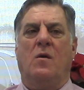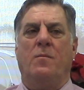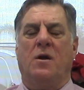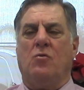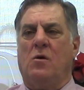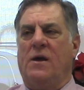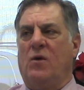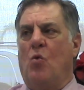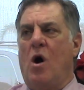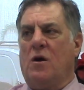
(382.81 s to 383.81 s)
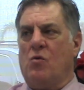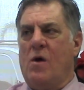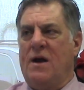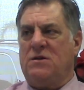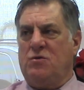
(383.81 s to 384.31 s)
mineral and water
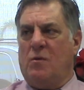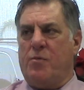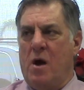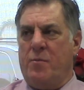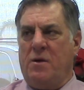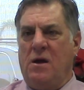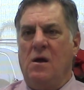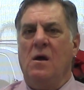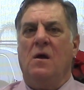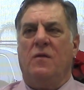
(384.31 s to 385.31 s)
rights to a property,